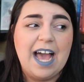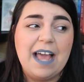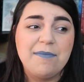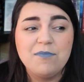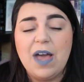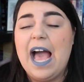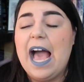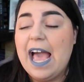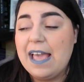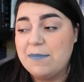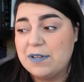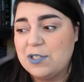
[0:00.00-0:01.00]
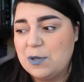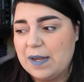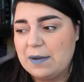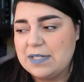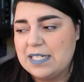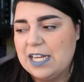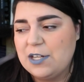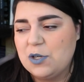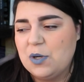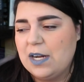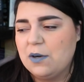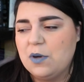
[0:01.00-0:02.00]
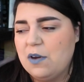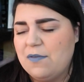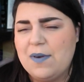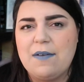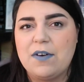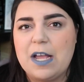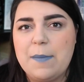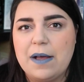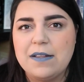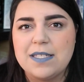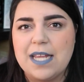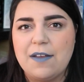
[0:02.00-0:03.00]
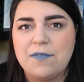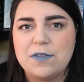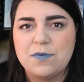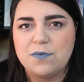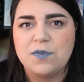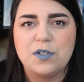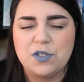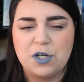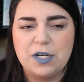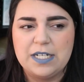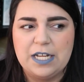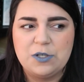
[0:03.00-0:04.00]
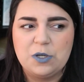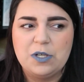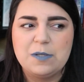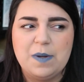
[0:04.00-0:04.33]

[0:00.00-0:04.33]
I, I'm assuming it was intentional. I don't know if we ever come out and say if it's for sure intentional.